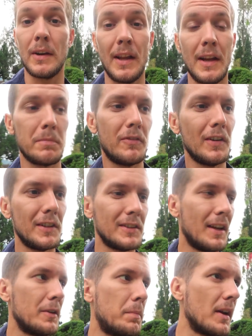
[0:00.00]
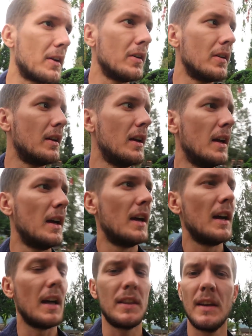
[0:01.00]
on a lake before, so that's pretty cool.
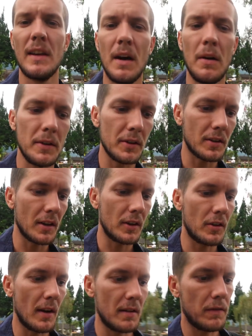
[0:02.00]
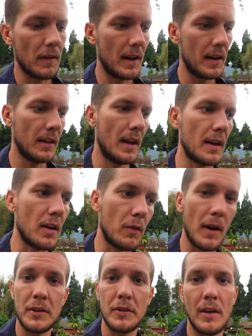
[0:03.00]
I think now we're just gonna try and find like a
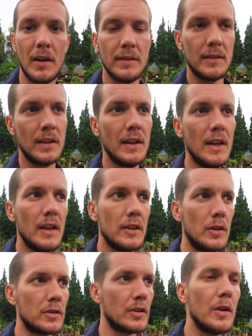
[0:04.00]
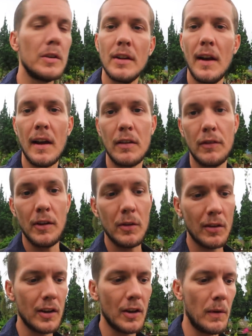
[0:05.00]
restaurant. There was loads of nice
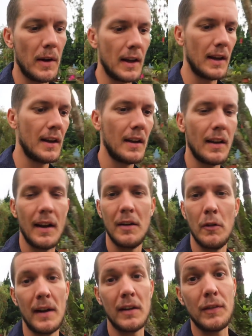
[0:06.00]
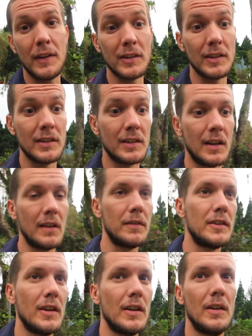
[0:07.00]
views on the way here, like rice fields and stuff.
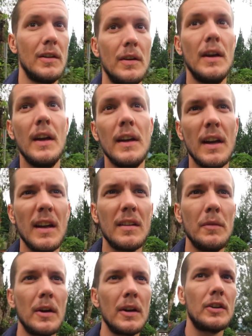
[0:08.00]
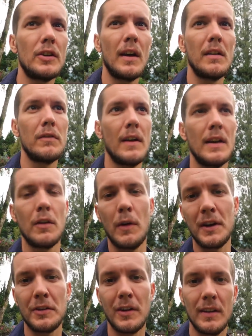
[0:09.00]
So yeah, I think we're gonna try and find a
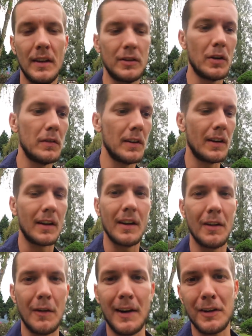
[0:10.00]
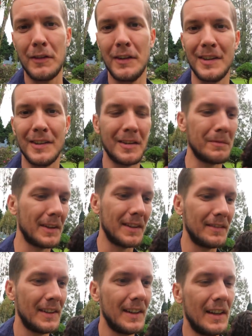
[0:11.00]
restaurant that's overlooking a rice field or
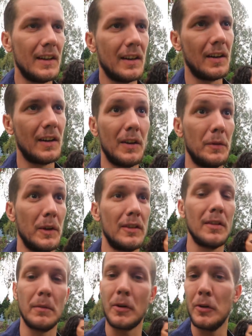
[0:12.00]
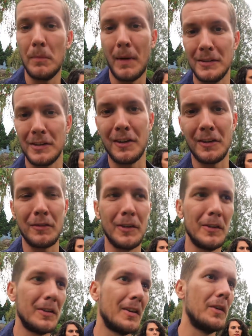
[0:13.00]
something. Uh, with some cool mountainous
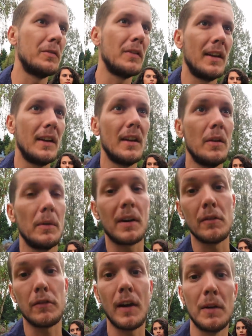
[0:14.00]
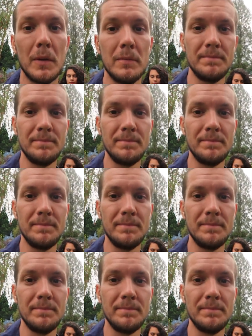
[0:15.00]
views. Hopefully we can find one.